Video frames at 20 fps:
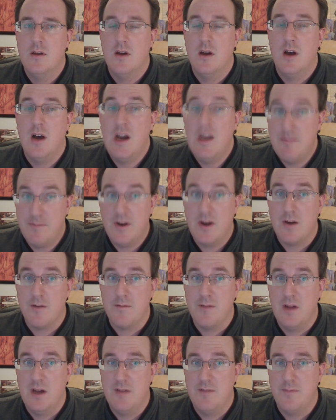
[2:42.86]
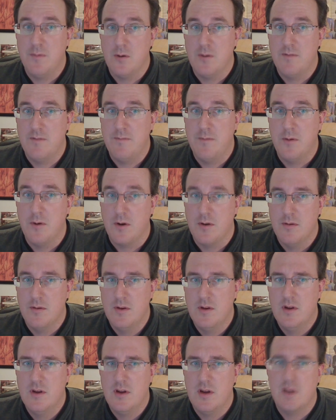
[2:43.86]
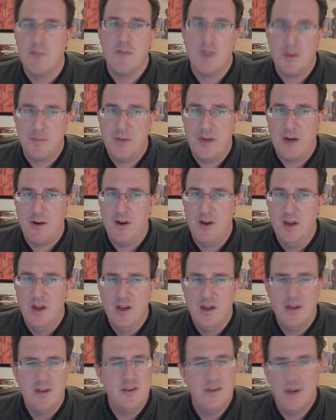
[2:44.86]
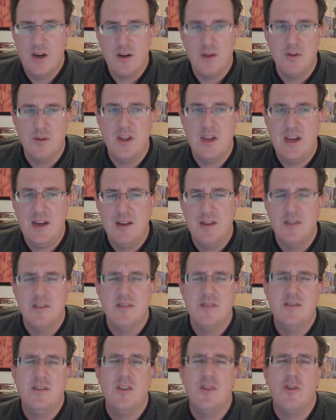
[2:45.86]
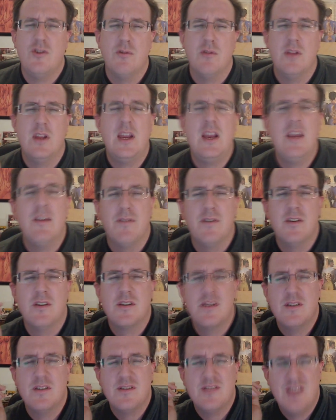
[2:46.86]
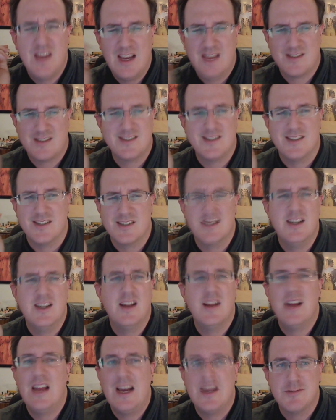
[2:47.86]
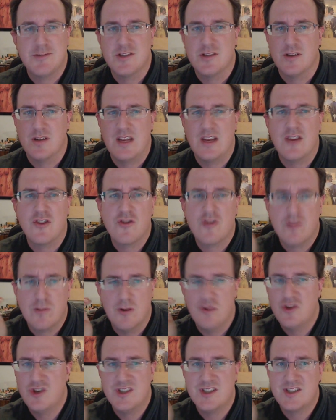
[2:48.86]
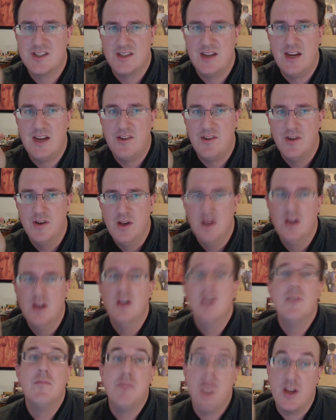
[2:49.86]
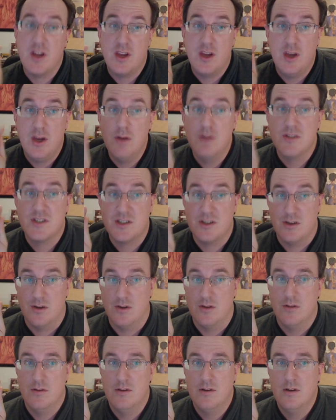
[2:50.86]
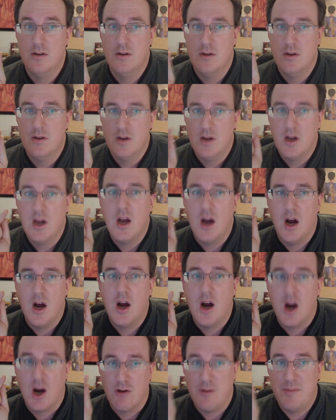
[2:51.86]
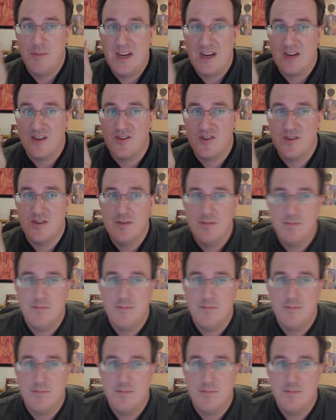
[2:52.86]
I'm Firefly 404, and Rick Perry, not only did you leave Texas in an absolutely atrocious state, but you, sir, are a bigot.